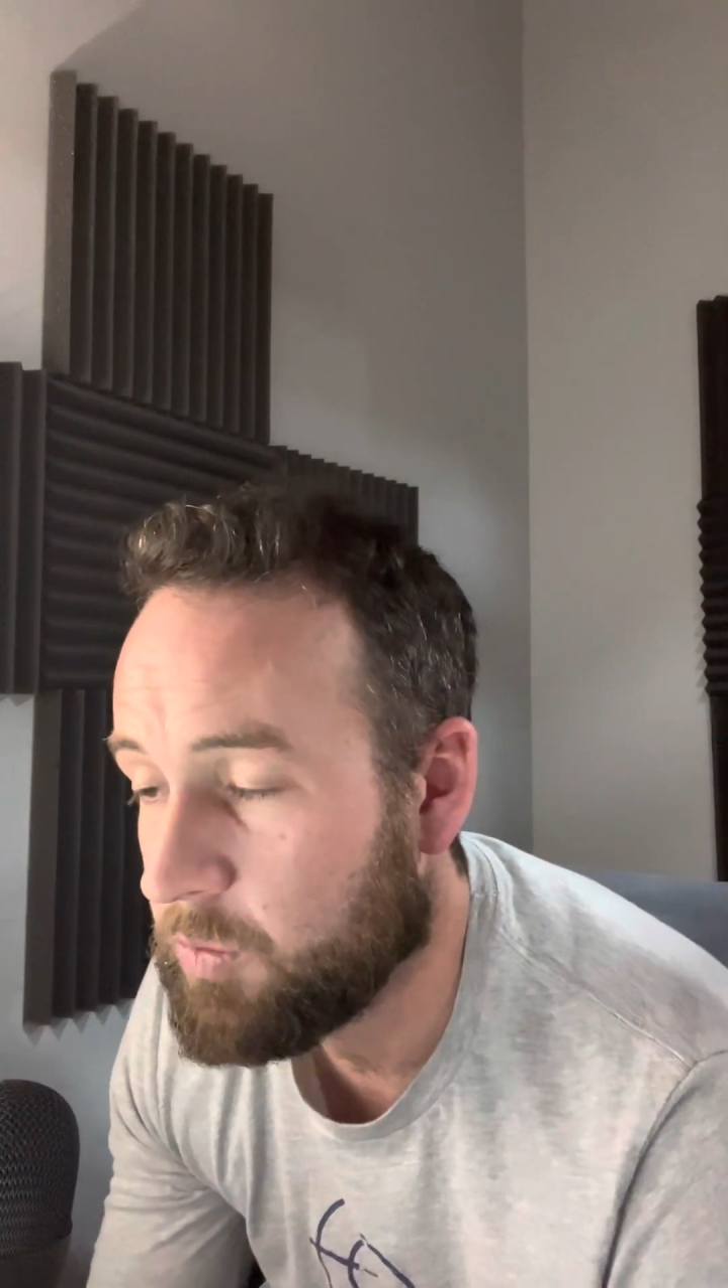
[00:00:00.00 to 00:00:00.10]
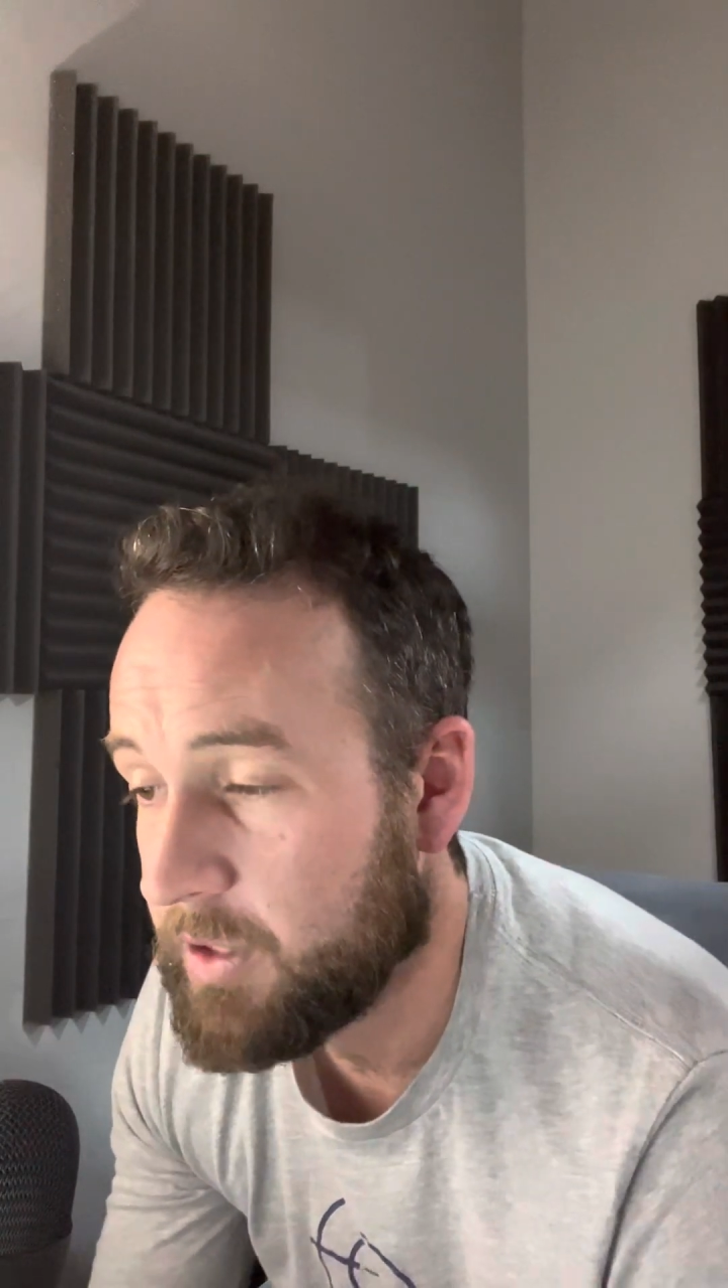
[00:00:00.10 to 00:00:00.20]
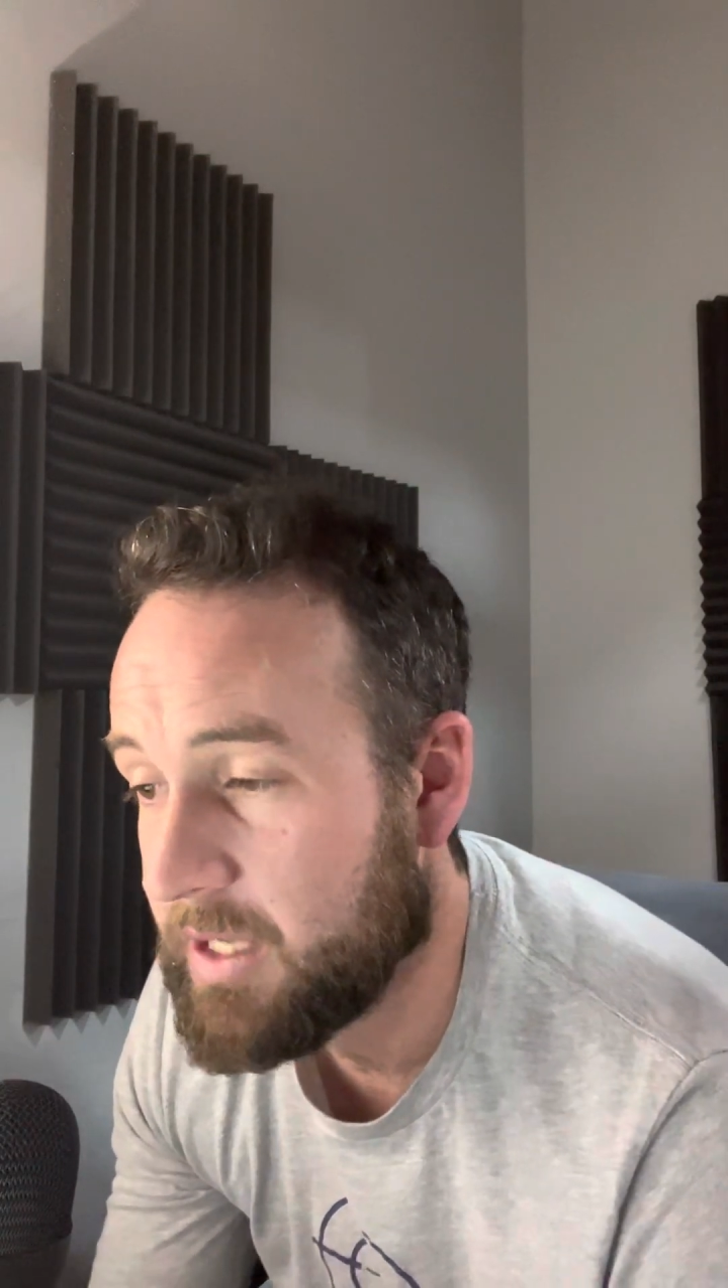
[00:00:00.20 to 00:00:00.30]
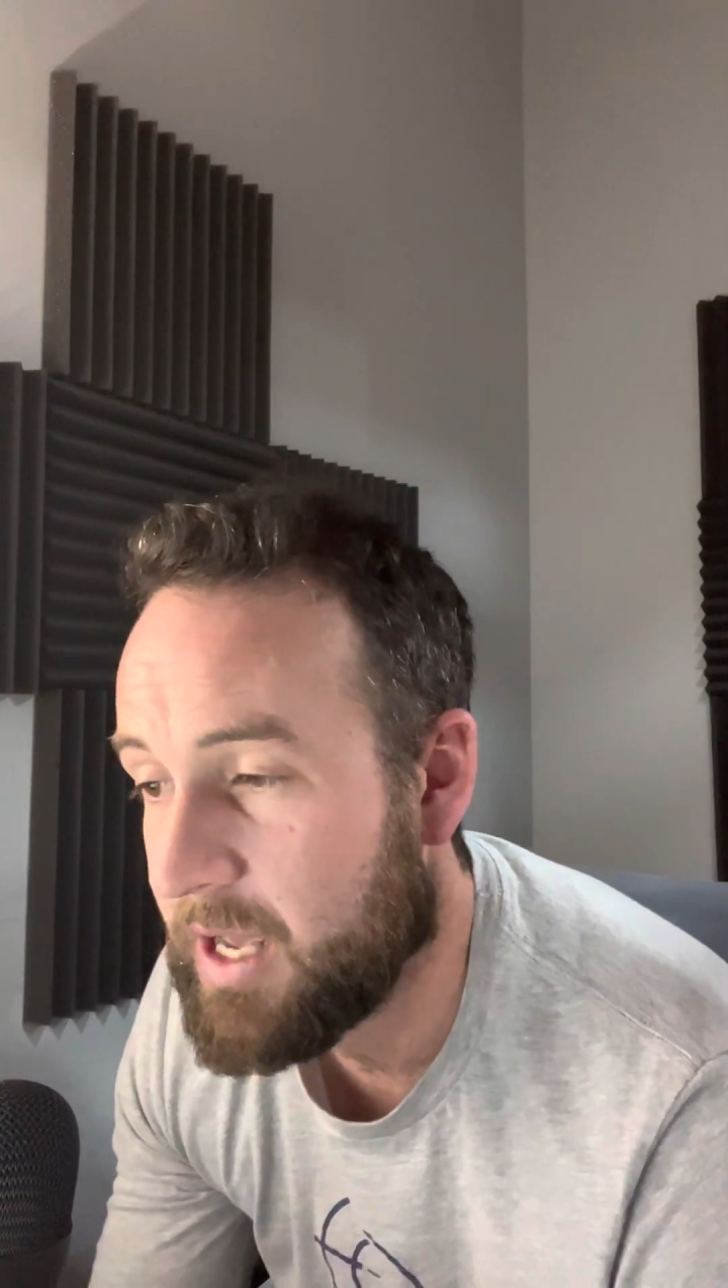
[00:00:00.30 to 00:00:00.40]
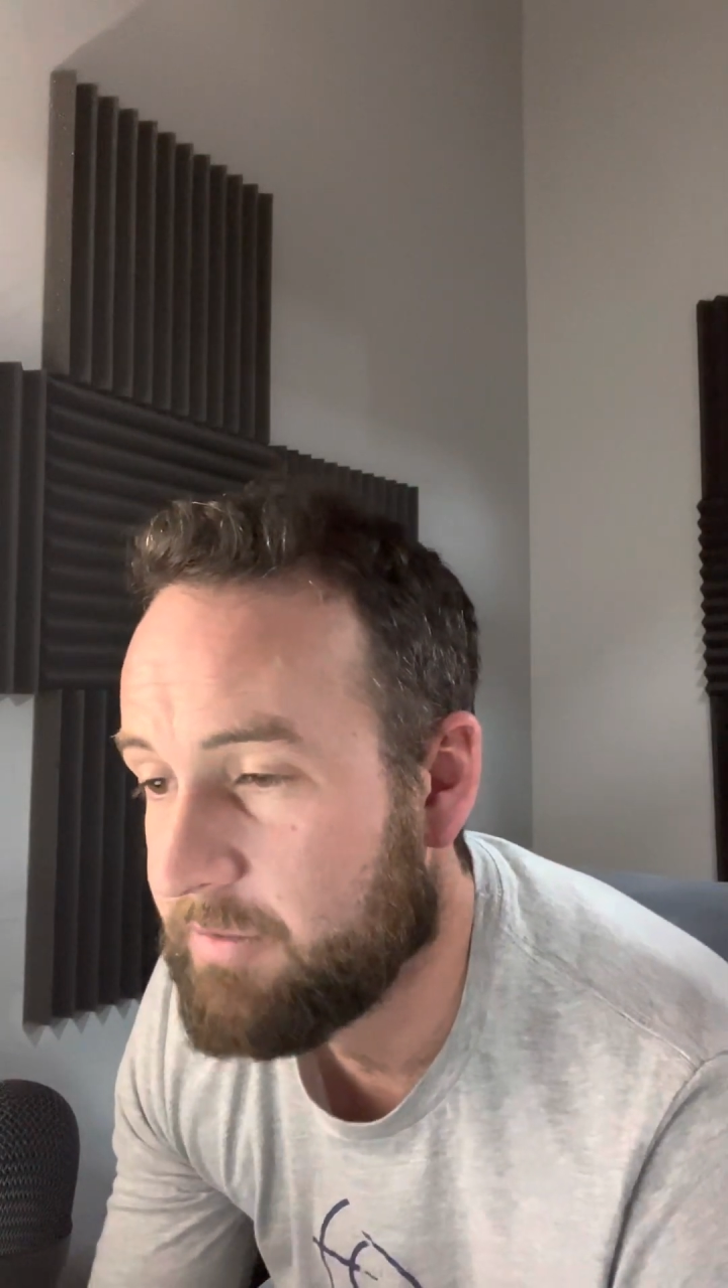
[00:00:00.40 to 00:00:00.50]

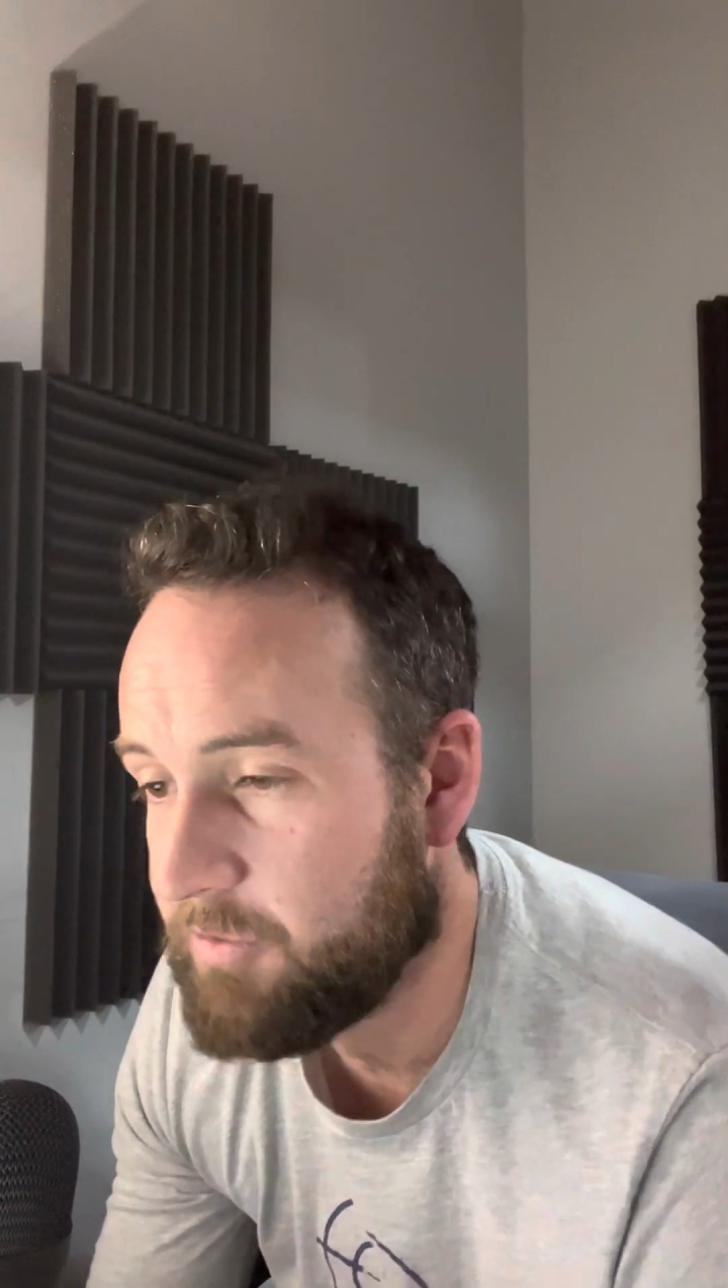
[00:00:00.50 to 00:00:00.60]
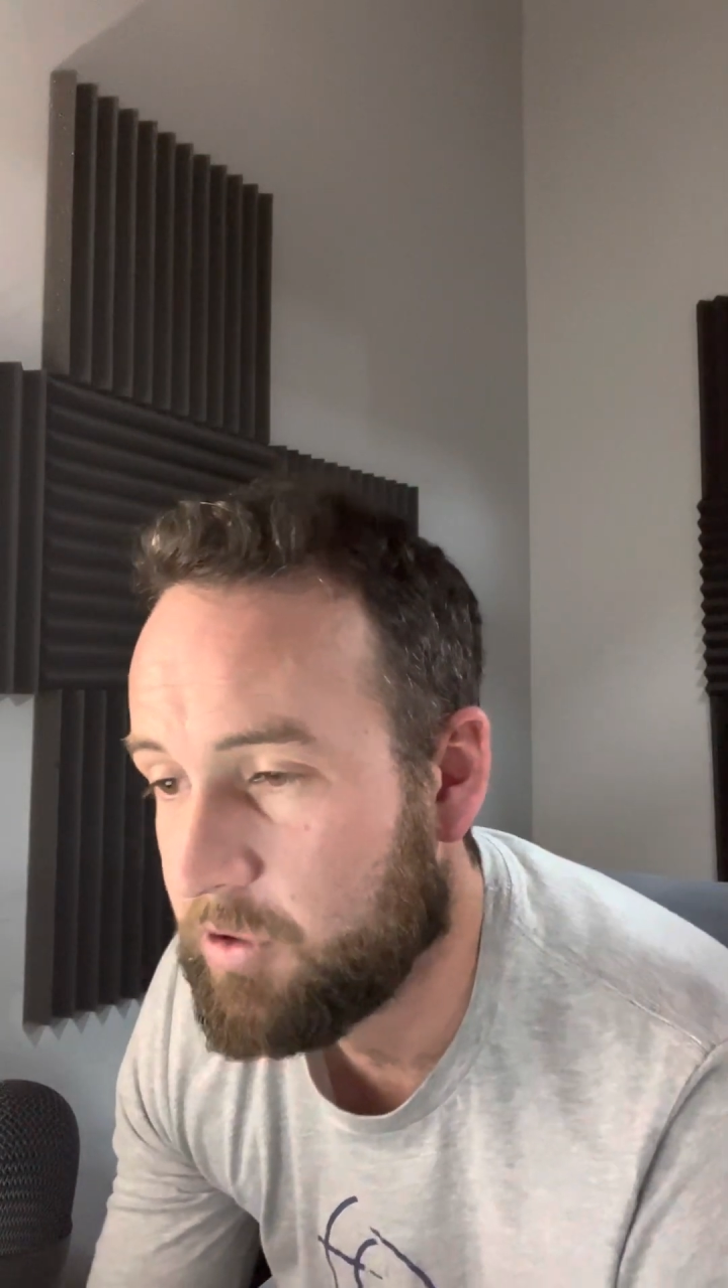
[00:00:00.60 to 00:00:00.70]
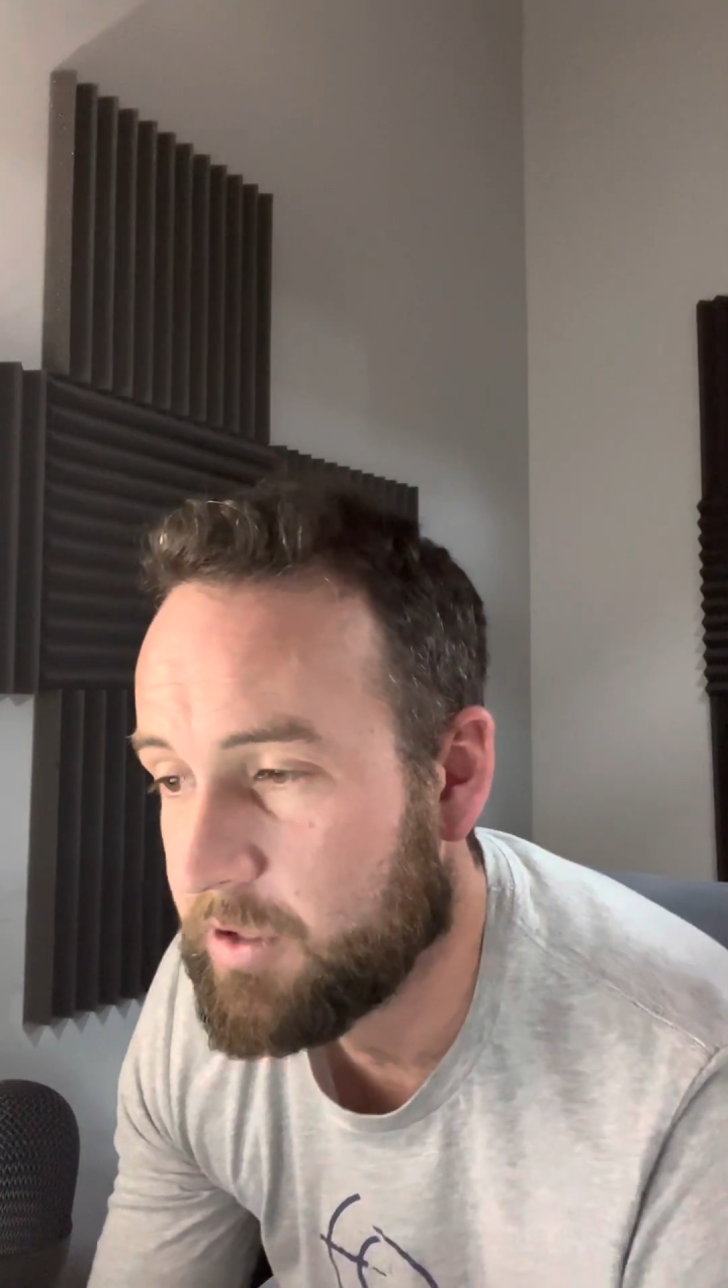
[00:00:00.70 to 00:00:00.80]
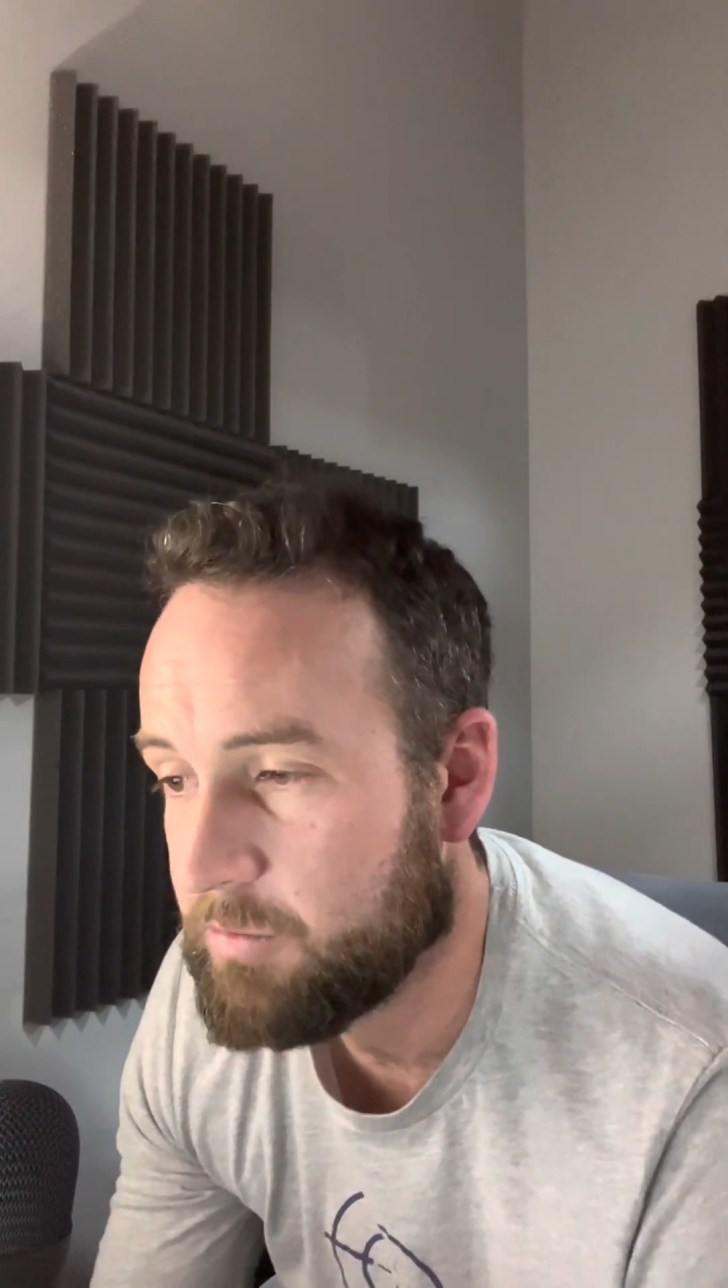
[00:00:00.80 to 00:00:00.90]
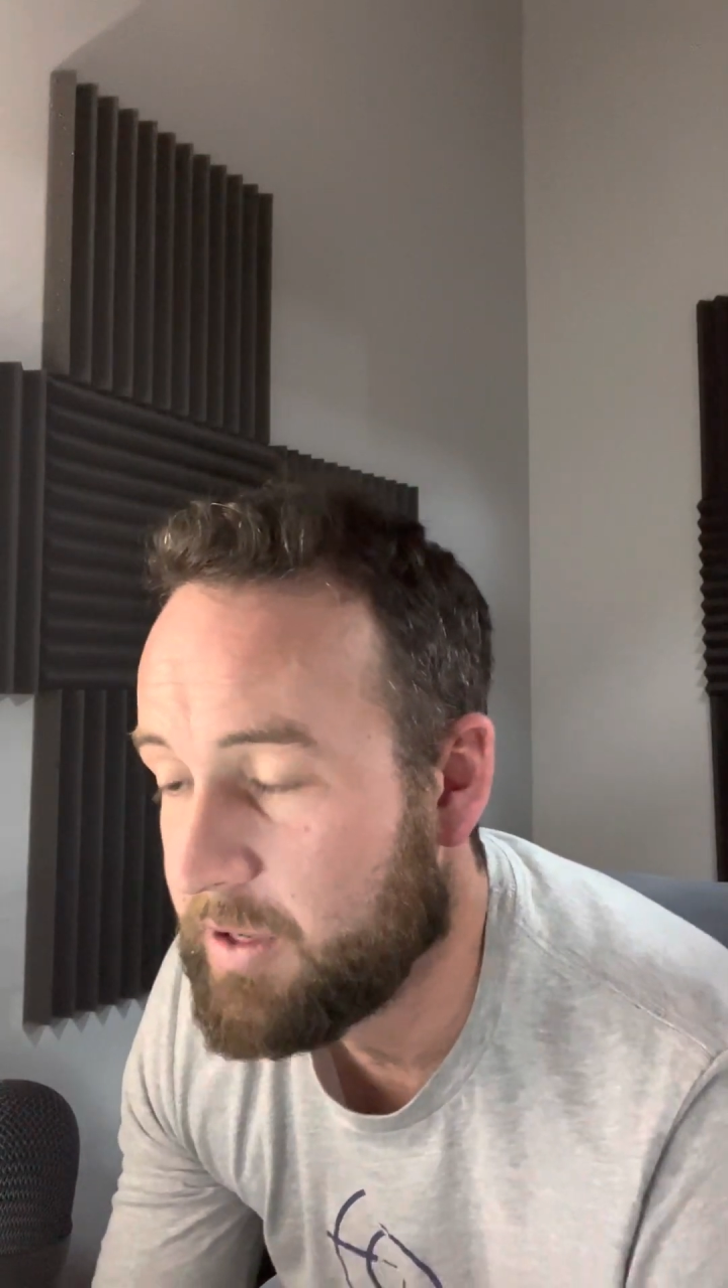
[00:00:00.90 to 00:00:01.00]
we have 2